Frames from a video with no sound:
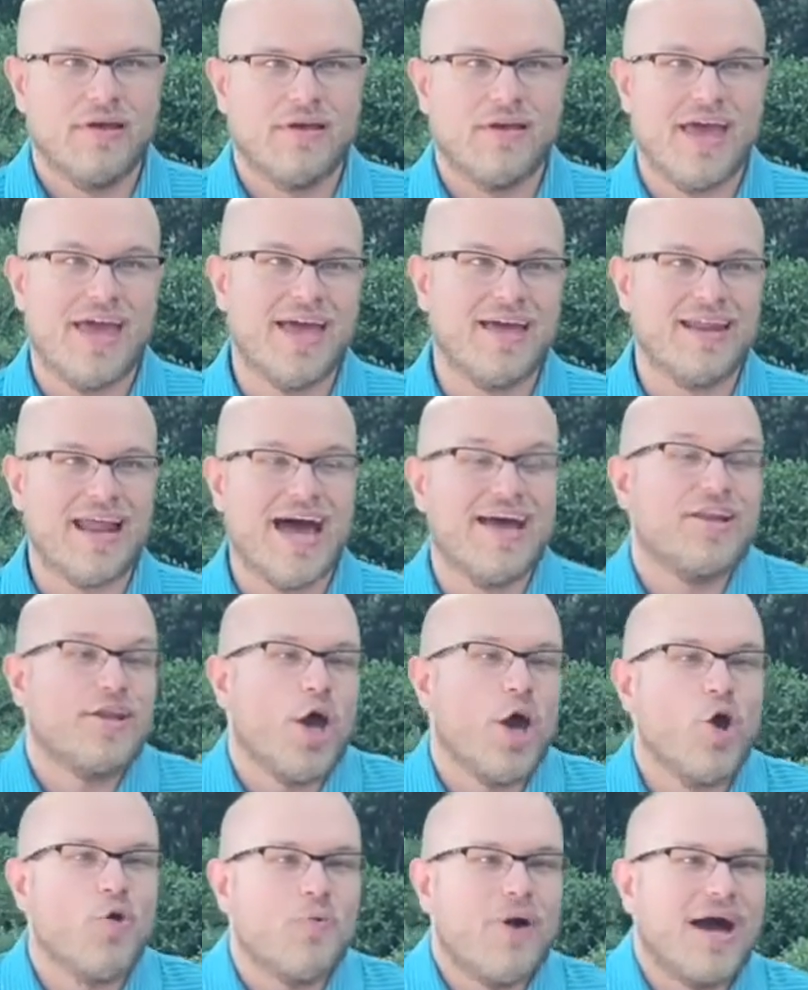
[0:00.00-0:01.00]
And I
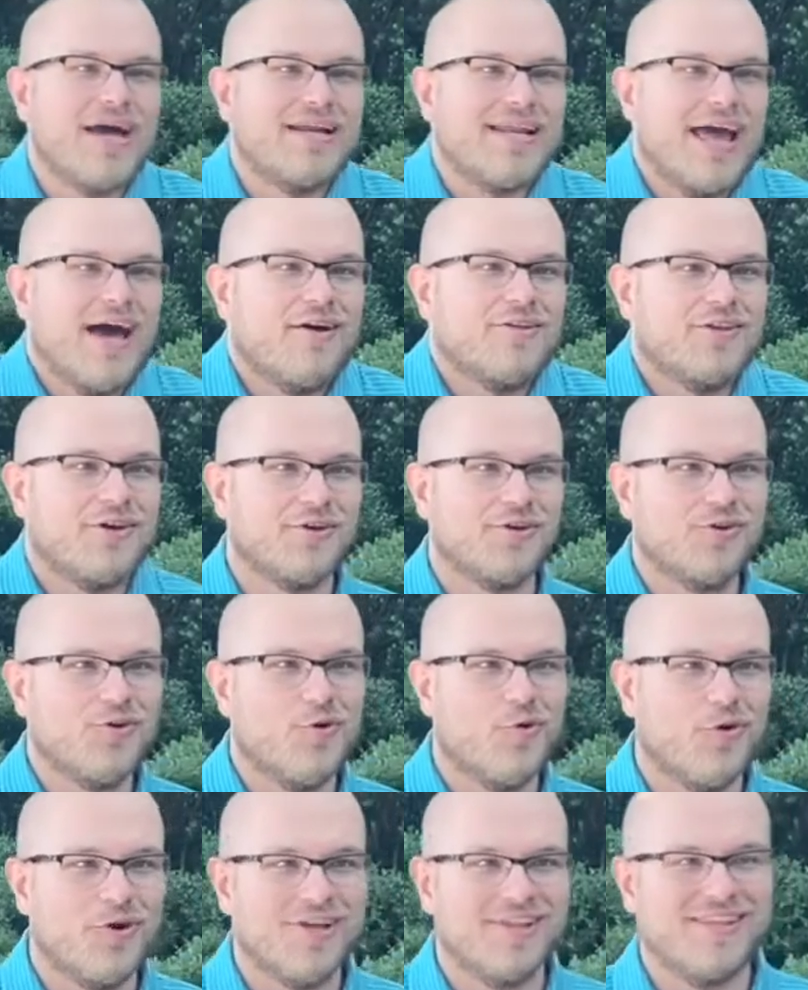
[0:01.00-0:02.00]
know right now during
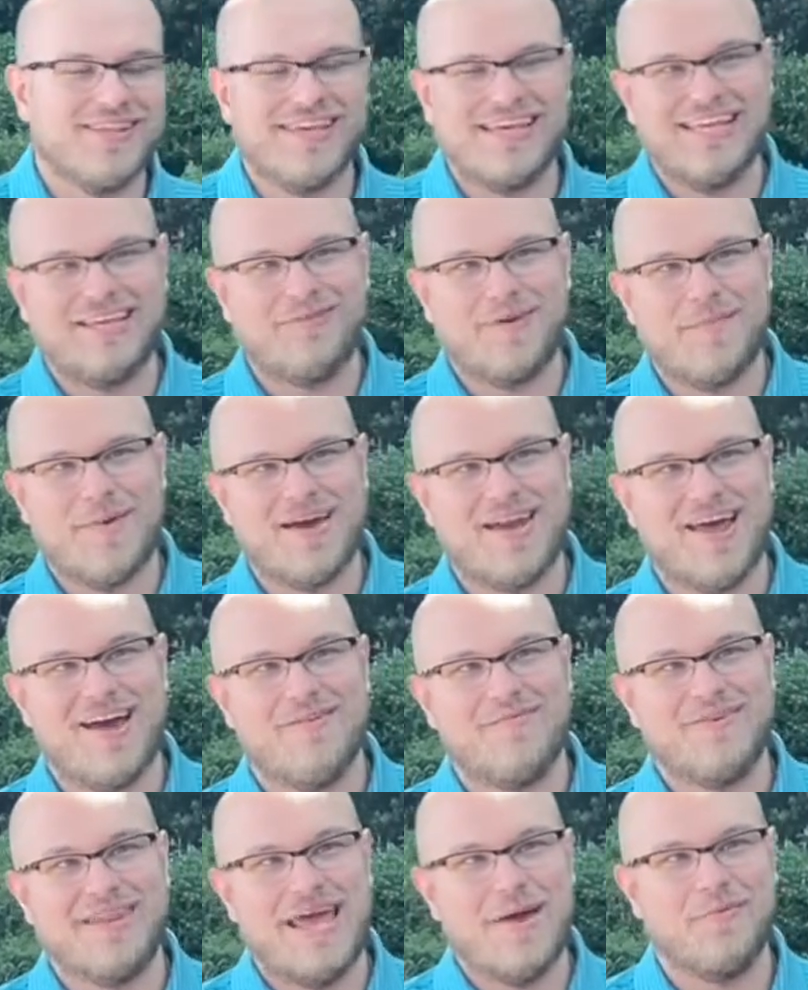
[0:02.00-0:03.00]
quarantine, we might not
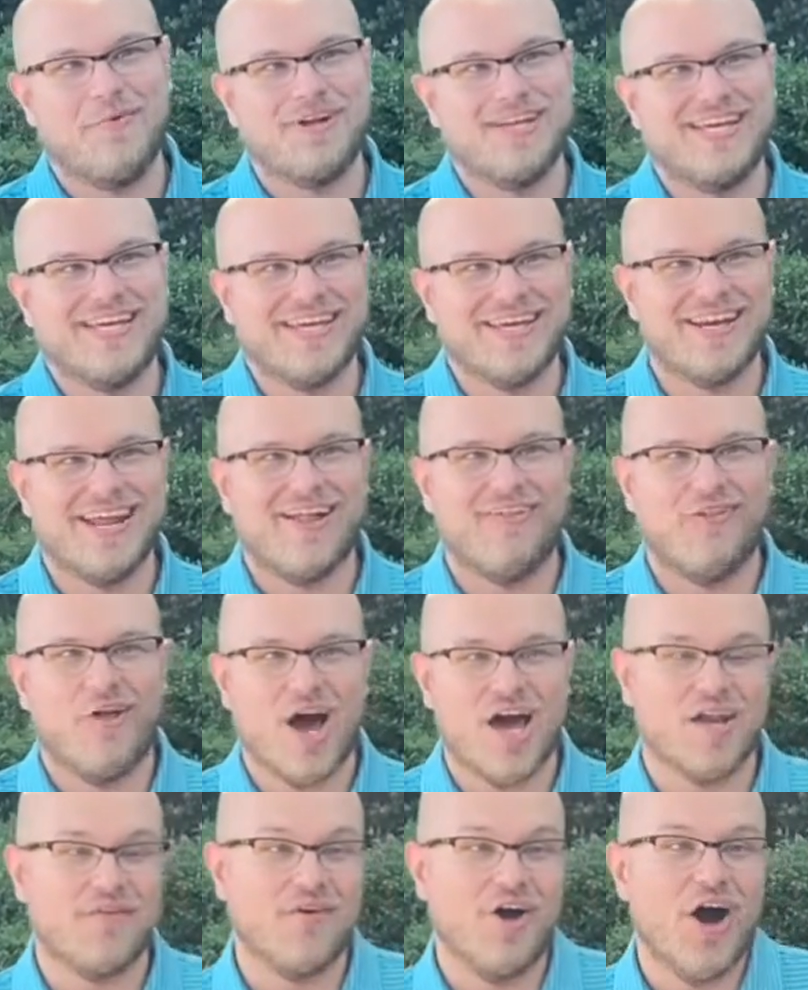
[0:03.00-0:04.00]
have been able to get a
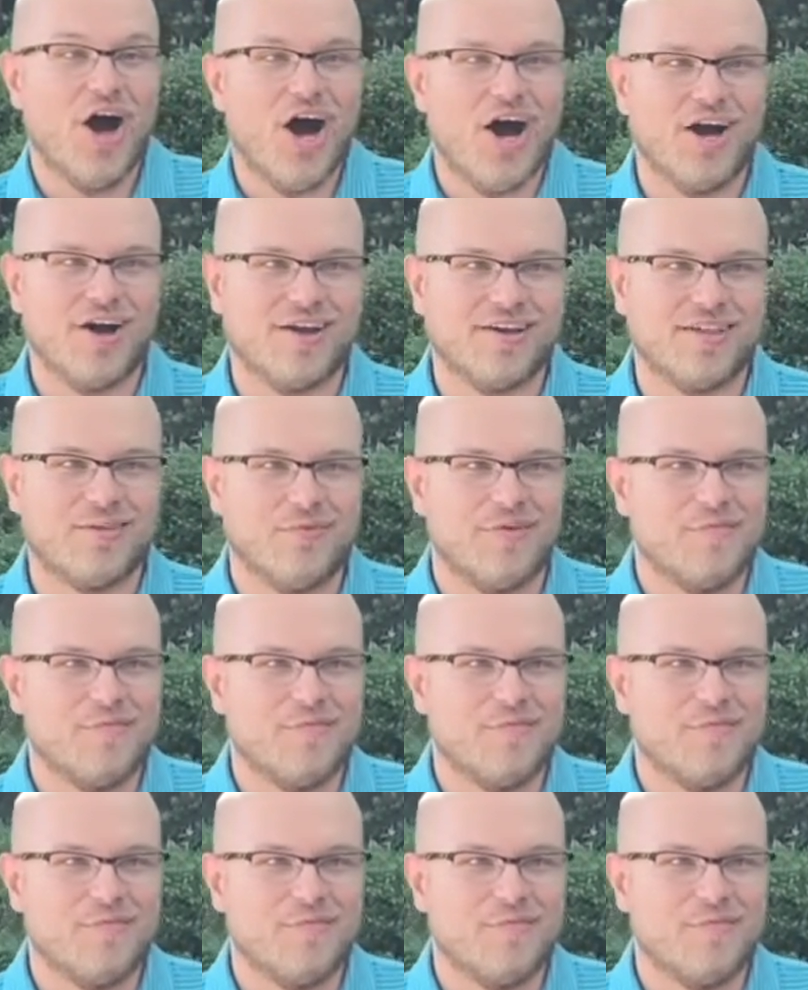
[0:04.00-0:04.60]
lot of hugs.